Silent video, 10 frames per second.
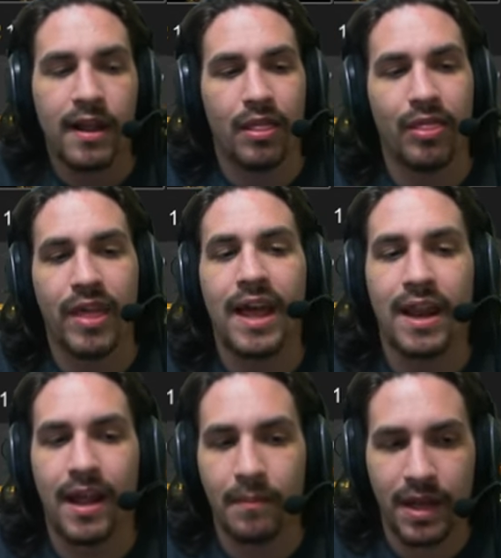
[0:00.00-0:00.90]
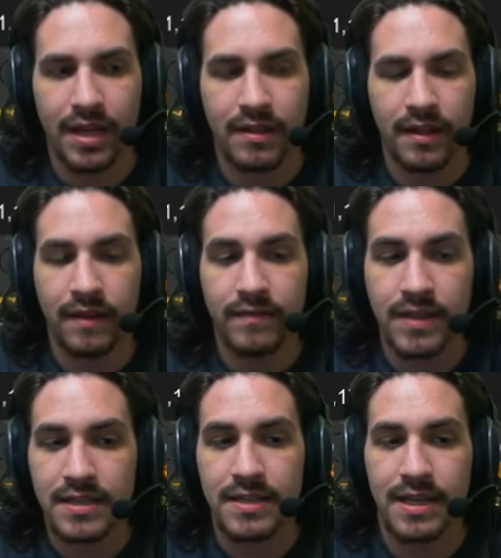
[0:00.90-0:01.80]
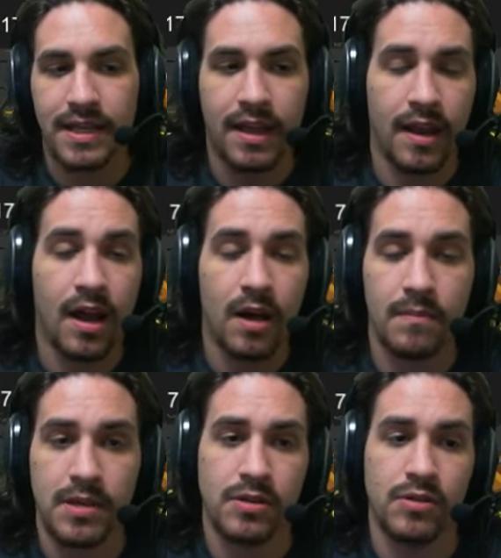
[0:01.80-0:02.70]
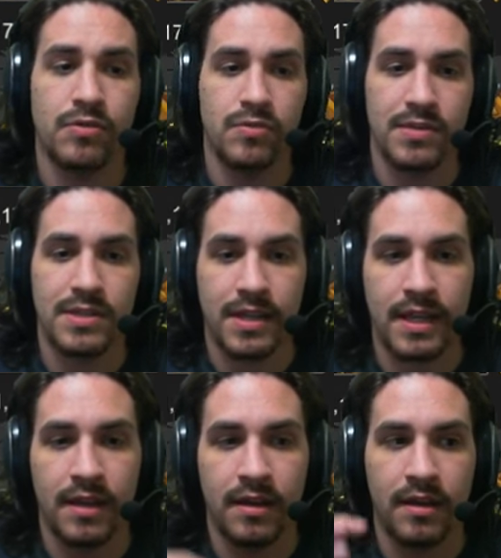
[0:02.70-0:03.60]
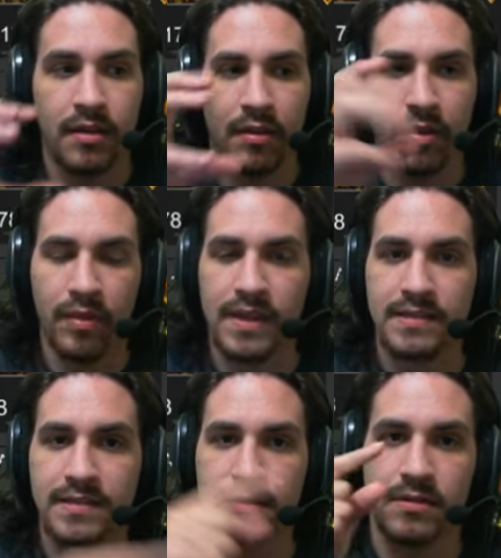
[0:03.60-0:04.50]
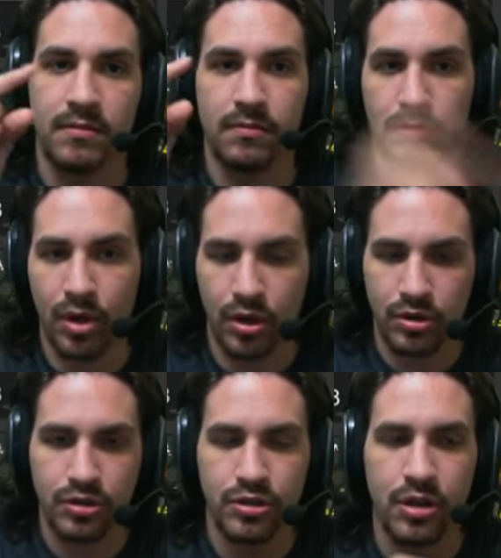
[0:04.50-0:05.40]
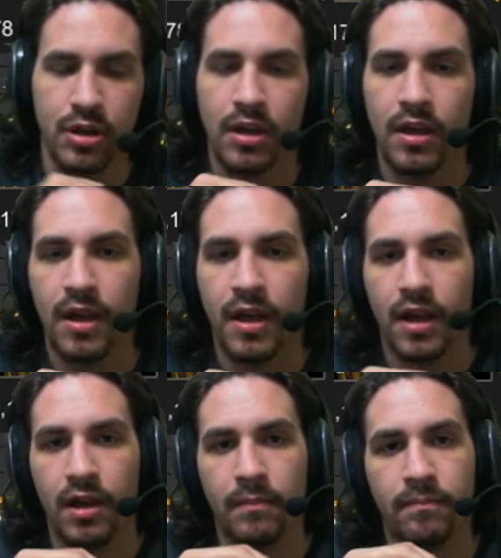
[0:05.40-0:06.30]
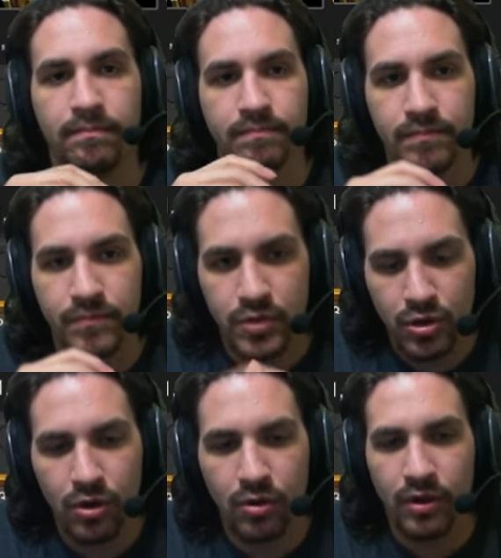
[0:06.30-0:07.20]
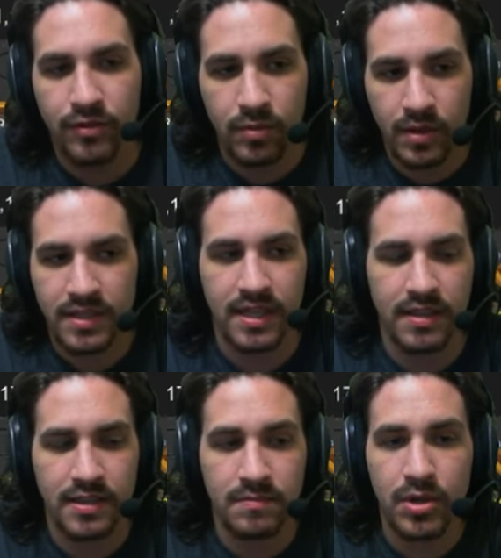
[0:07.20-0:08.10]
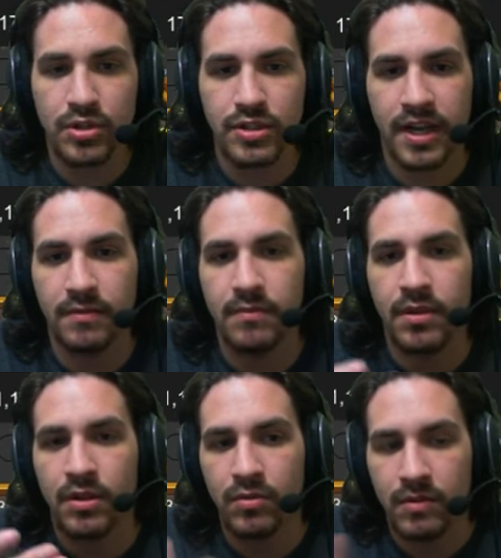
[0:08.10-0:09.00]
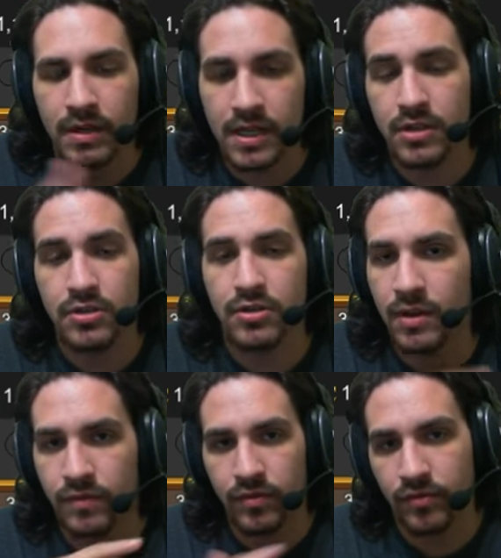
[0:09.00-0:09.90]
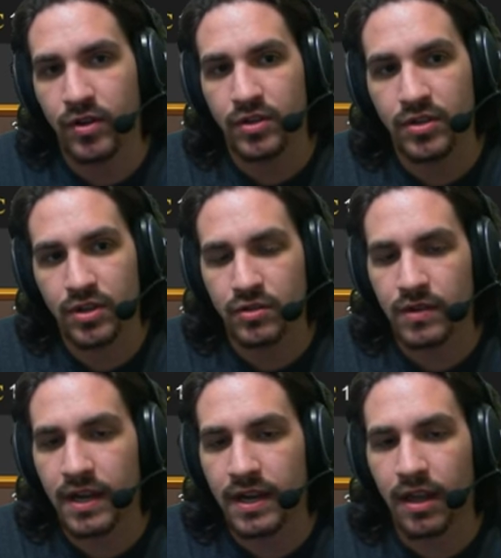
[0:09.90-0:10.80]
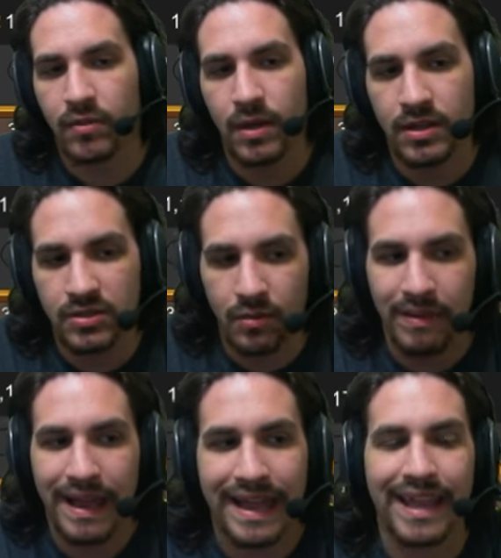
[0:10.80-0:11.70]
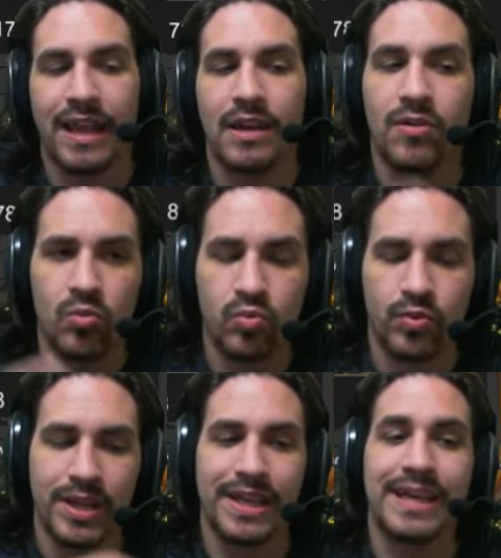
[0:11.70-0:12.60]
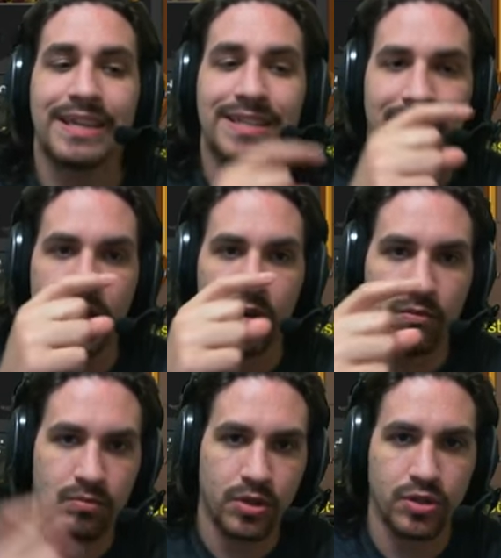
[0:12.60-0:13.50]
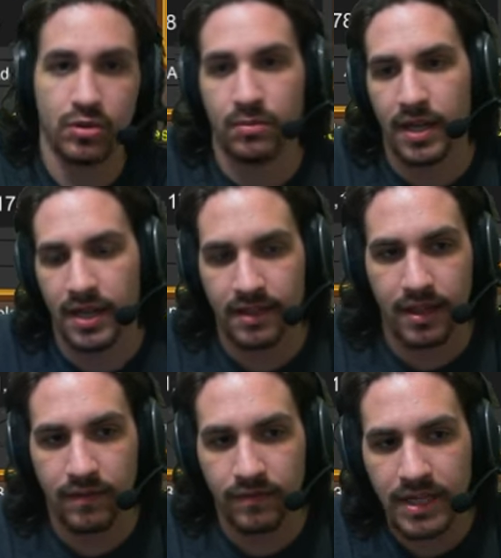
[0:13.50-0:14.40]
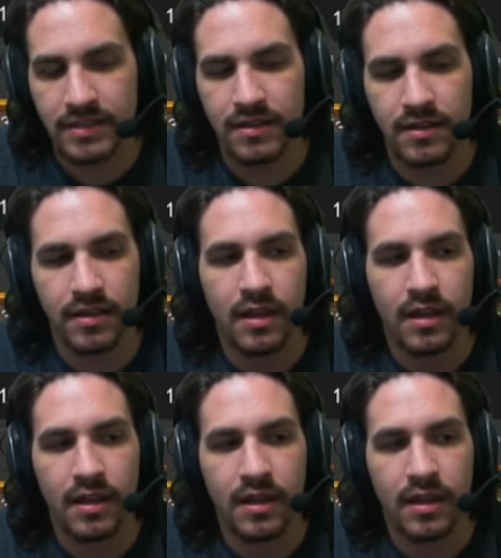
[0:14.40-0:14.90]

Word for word: That Blinding Light of Destiny cannot be used in this merge. Um, so, if you want to get this merge item, you need to, and if you've already done the Drakath quest, go back and re-get the original Blinding Light of Destiny.